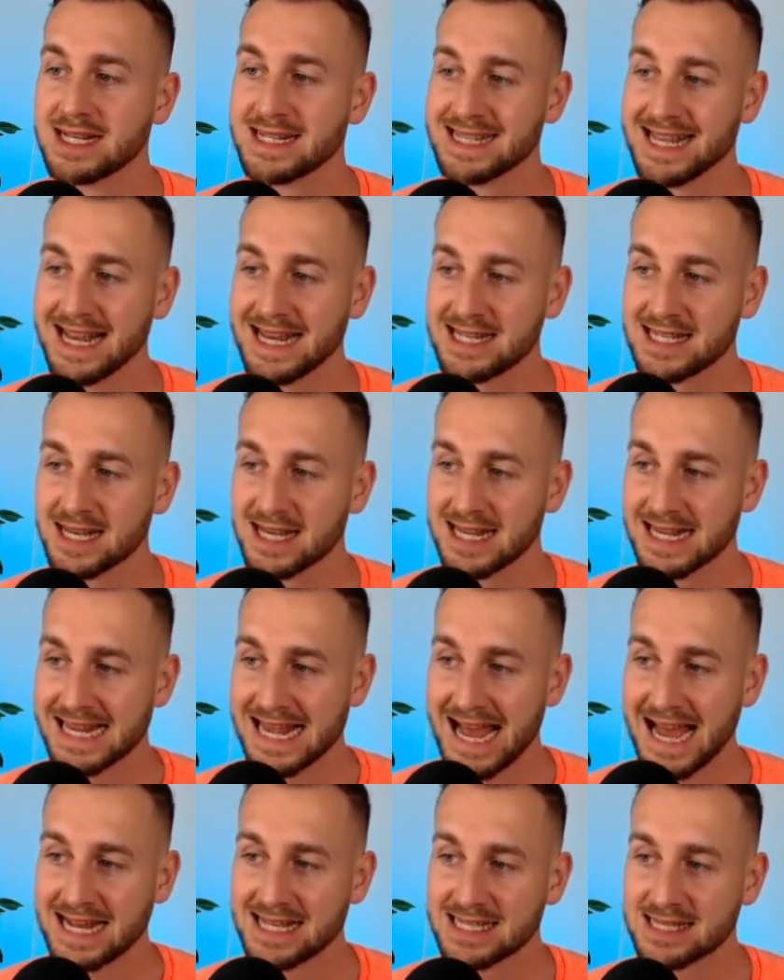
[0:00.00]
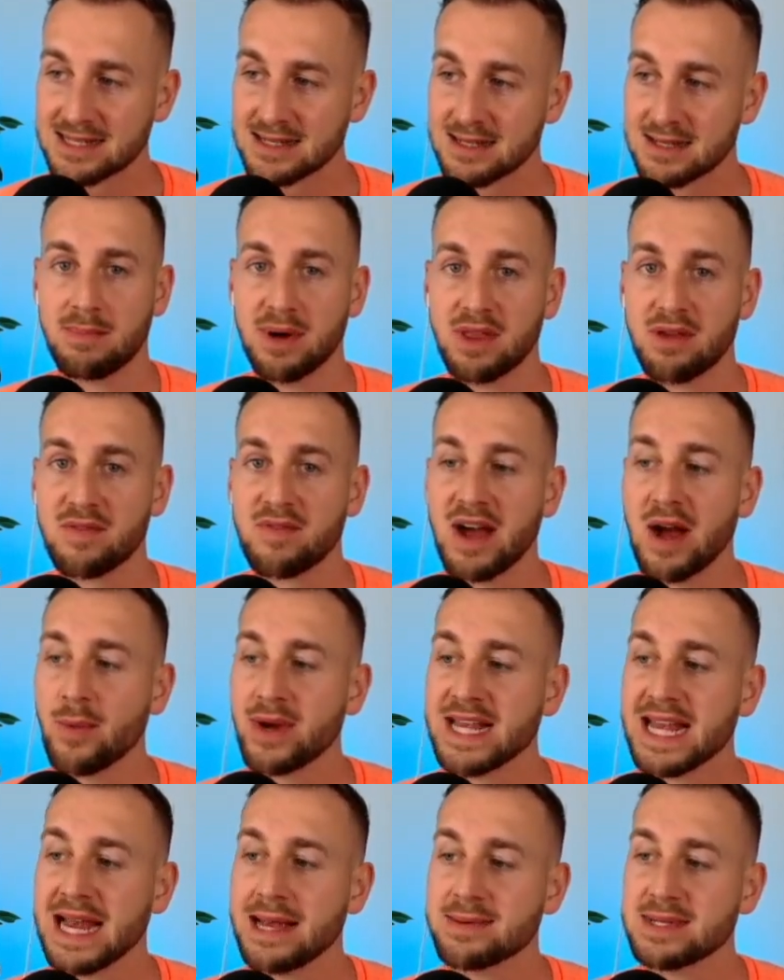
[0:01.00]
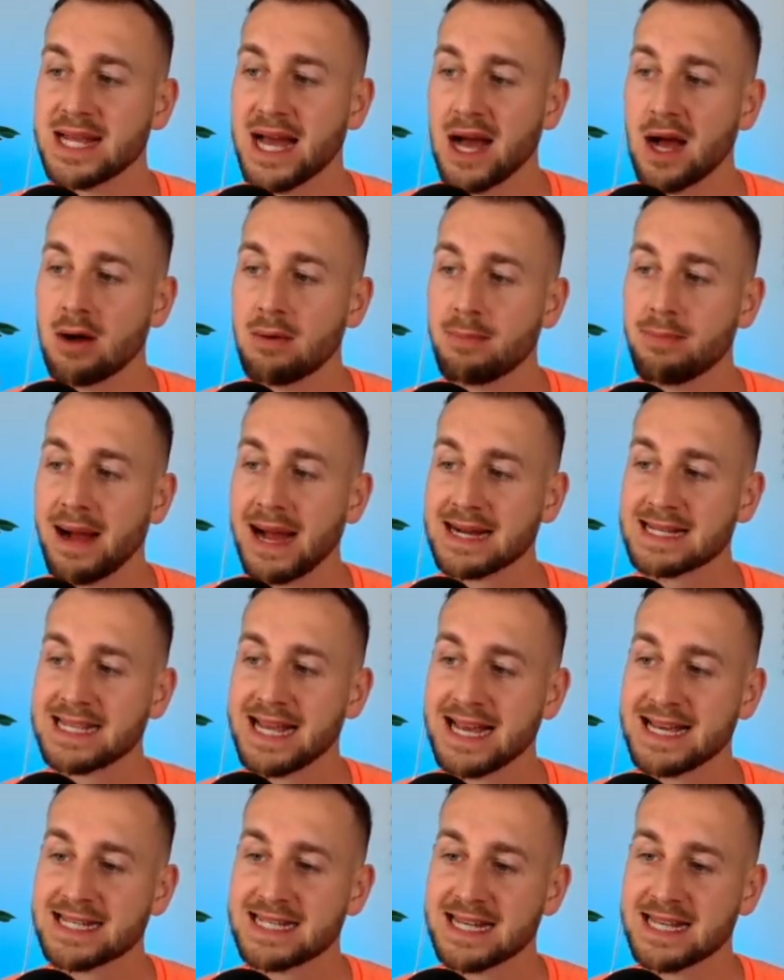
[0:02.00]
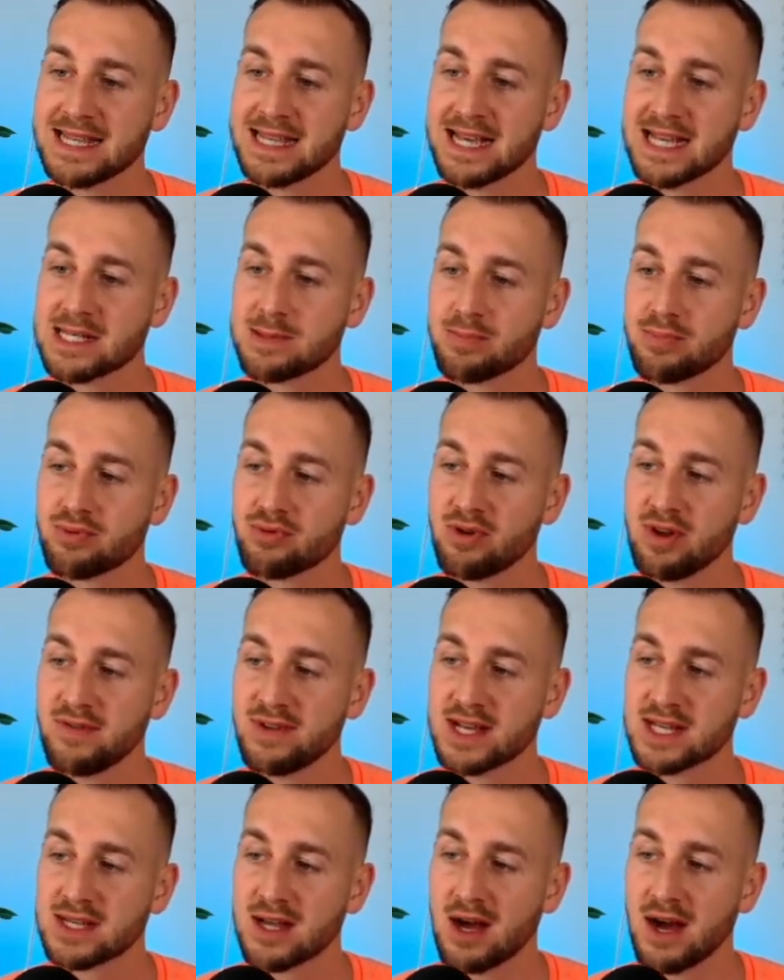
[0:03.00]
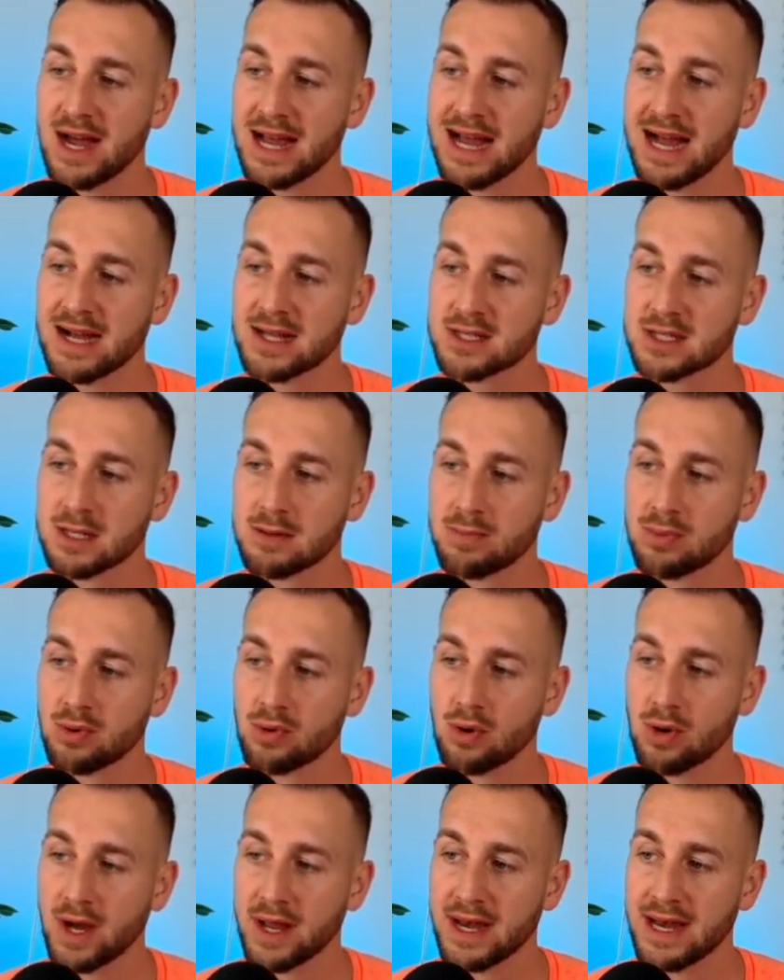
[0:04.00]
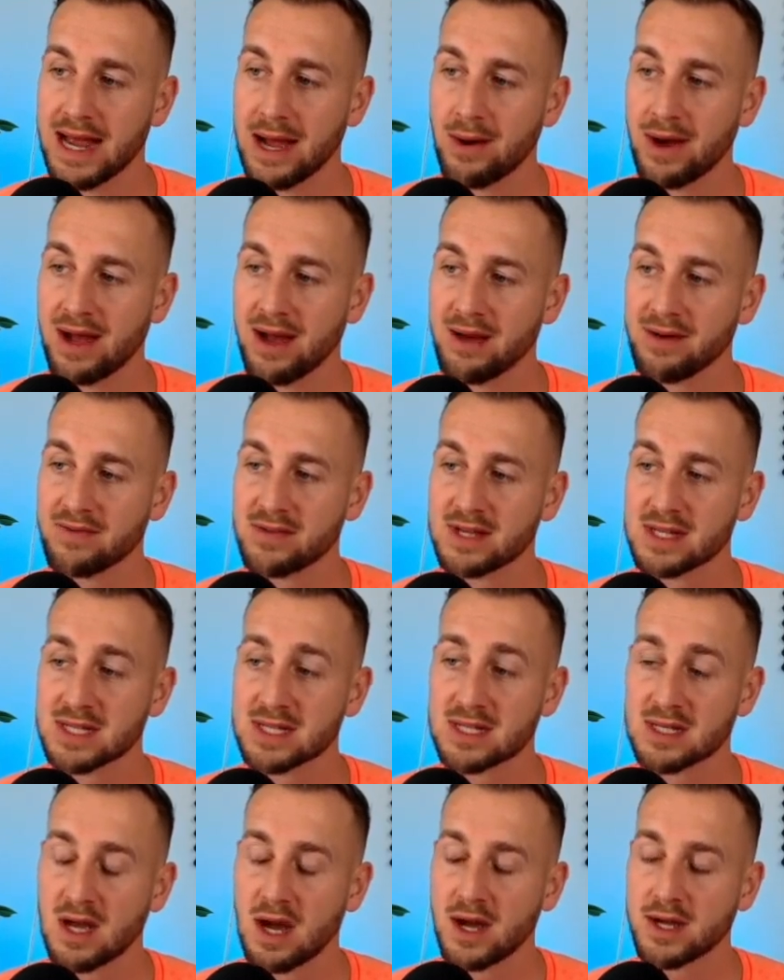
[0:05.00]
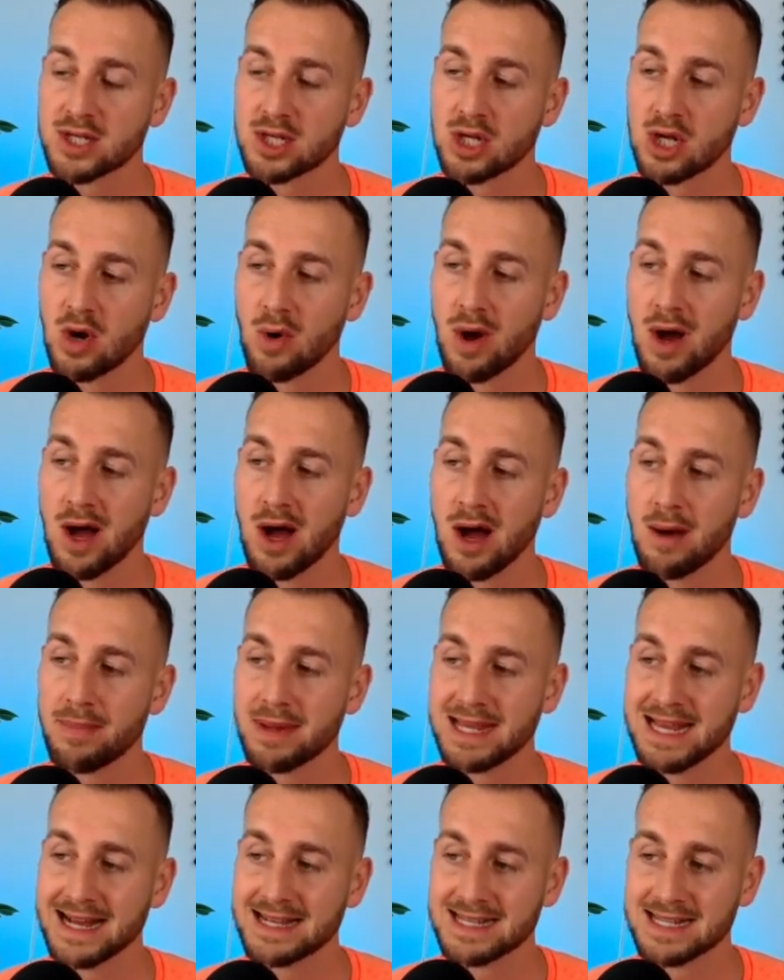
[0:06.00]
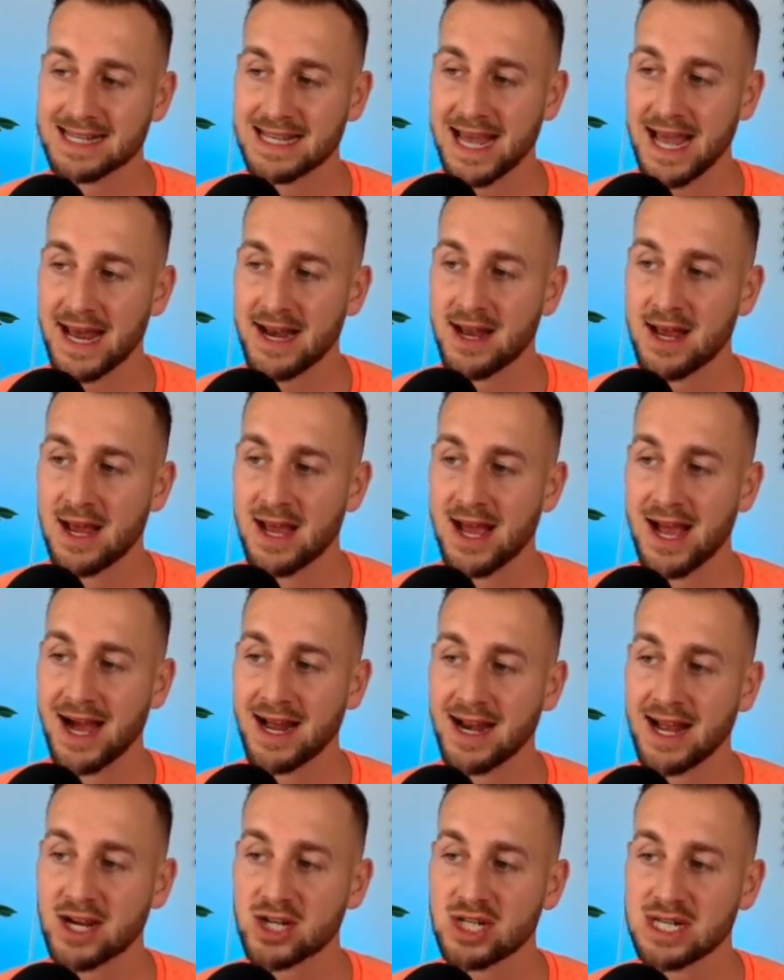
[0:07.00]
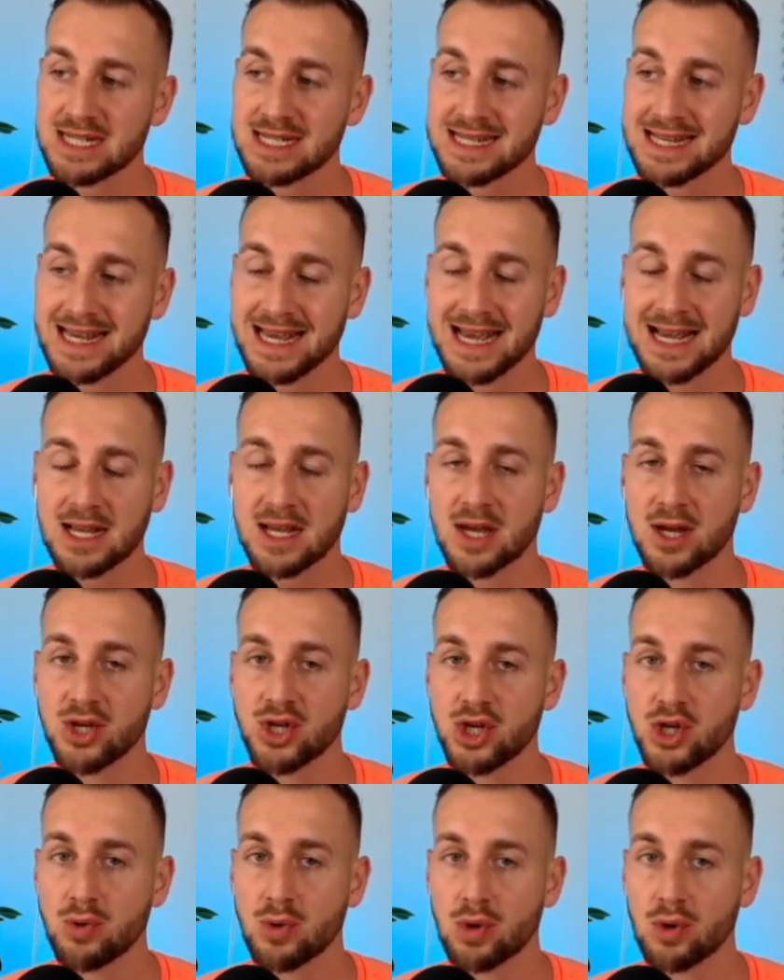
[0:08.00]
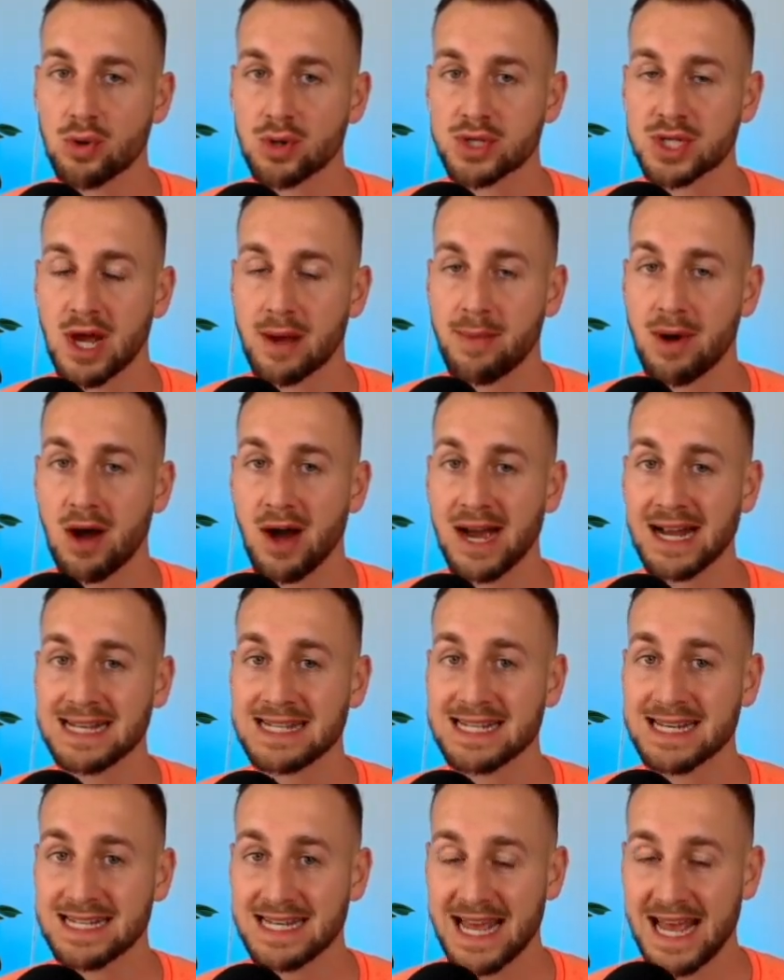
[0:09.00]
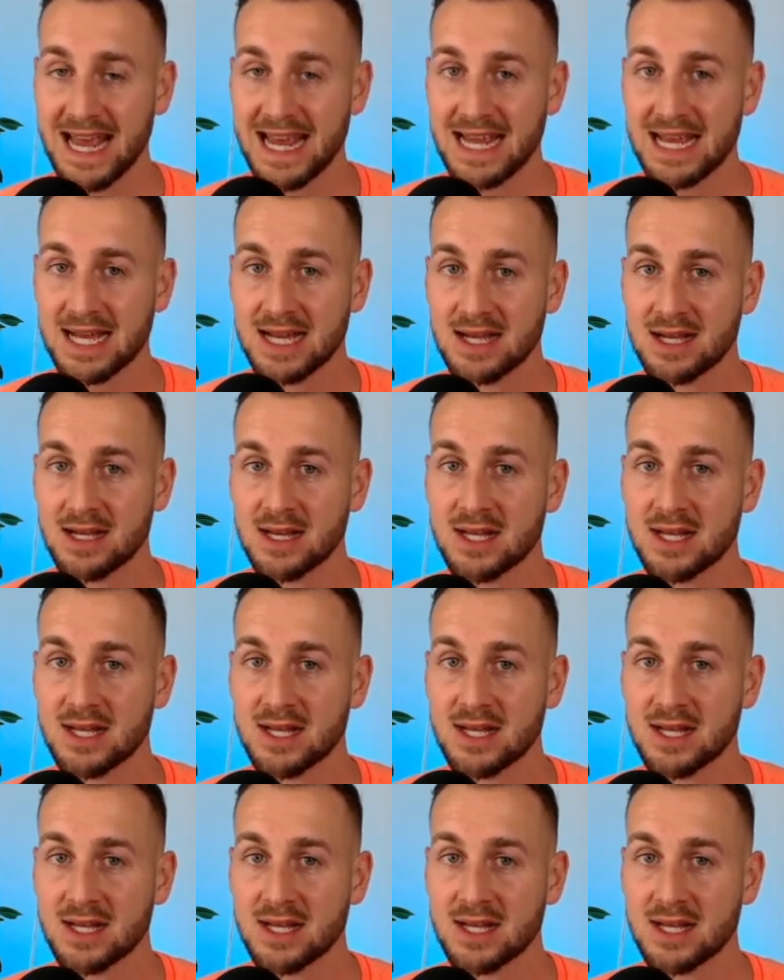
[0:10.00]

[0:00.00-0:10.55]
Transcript: data yet but the fact we came down back tested this previous high as support and now have started to go up yet again and actually tick a new all-time high today